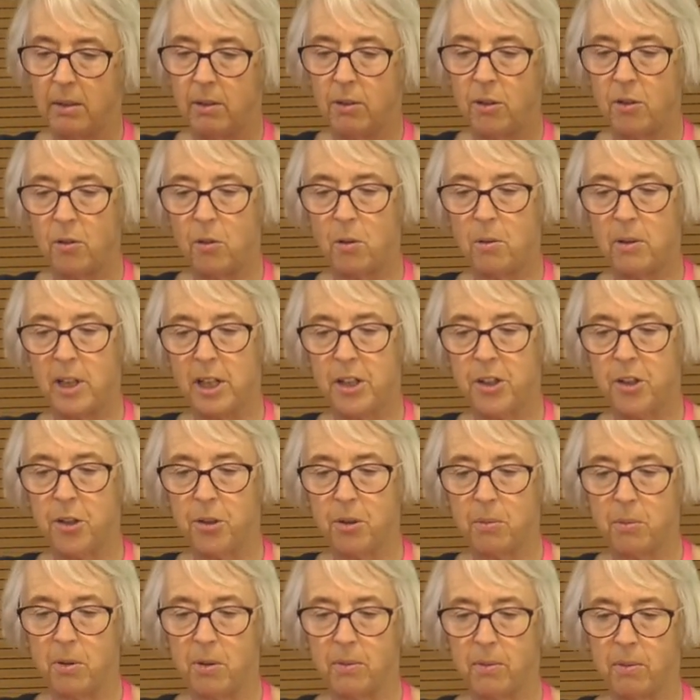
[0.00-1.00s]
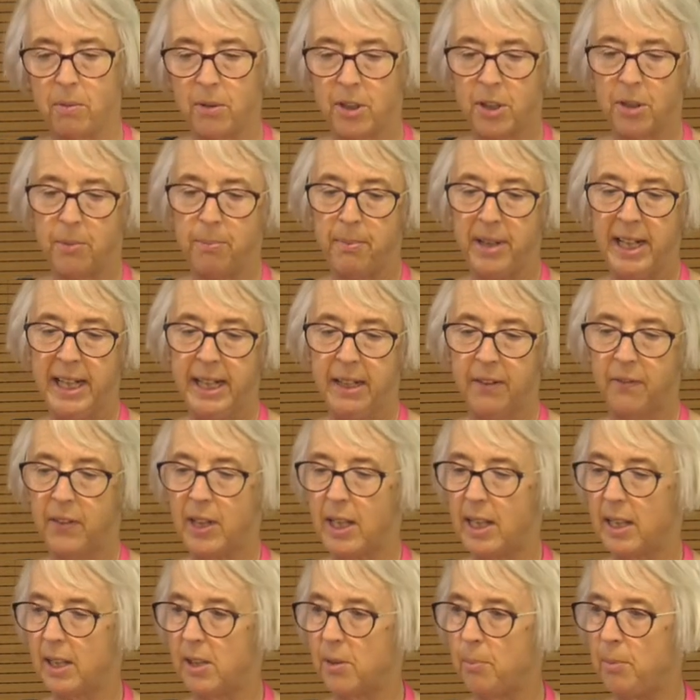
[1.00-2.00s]
Not quite sure what to make of
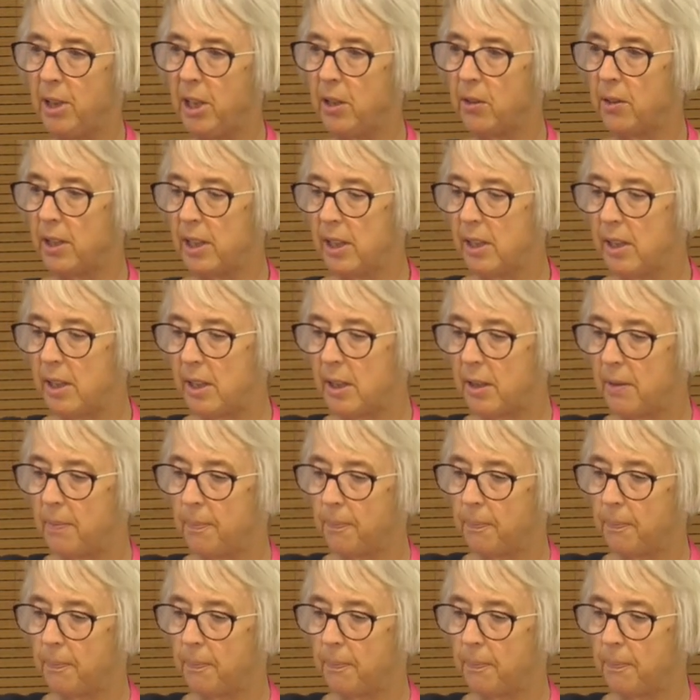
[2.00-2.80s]
that, to be honest.